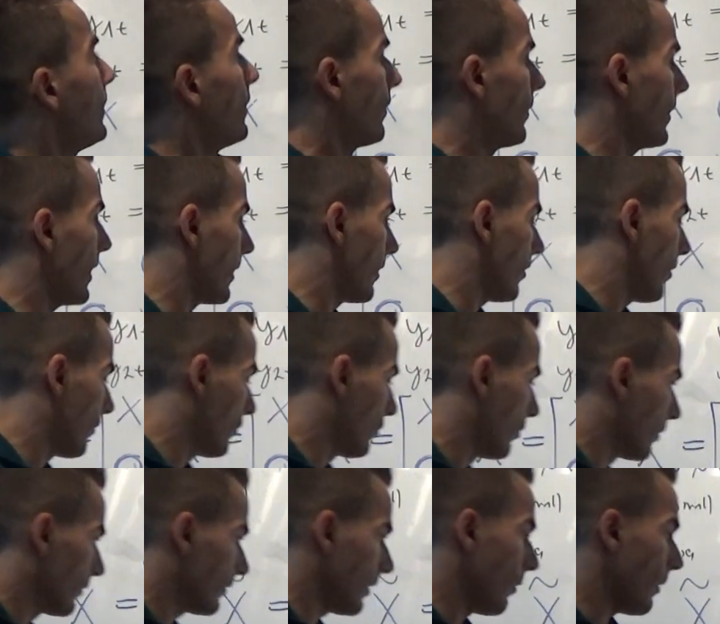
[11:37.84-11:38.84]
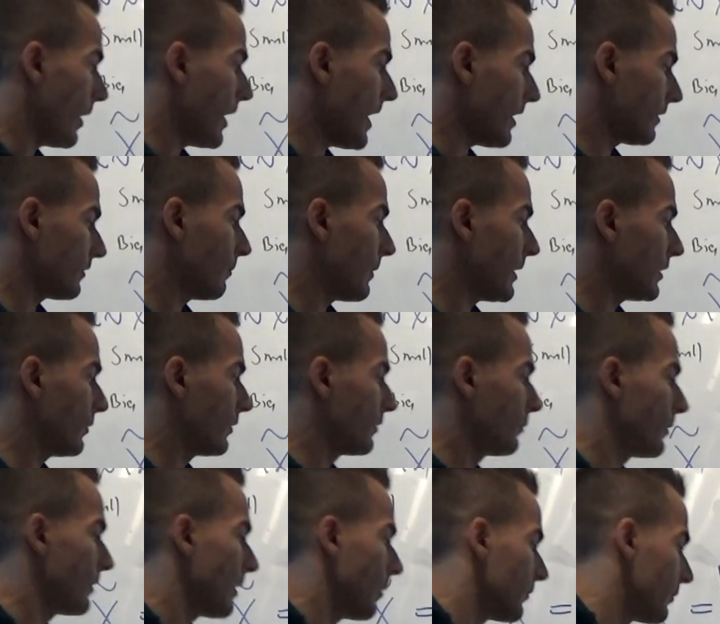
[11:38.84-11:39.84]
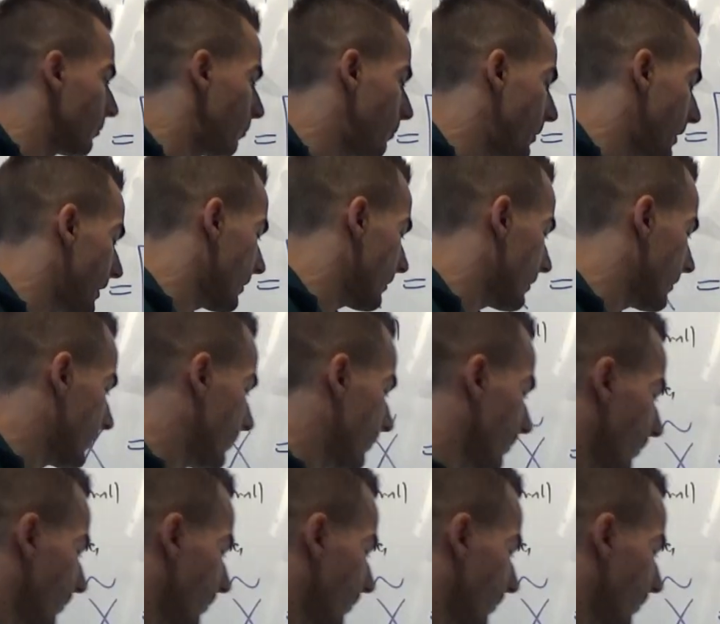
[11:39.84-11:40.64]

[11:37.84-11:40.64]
then of course our x matrix becomes bigger,